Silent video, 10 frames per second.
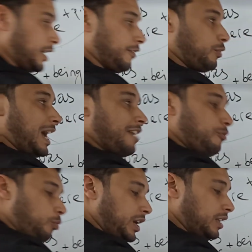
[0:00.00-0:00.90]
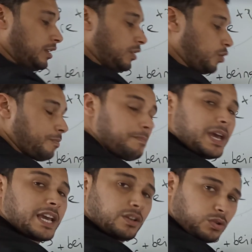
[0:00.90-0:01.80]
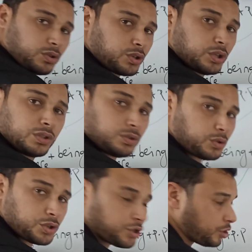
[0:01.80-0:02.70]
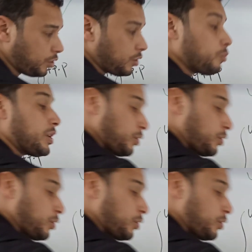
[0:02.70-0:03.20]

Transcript: If we have will or may or could or should, we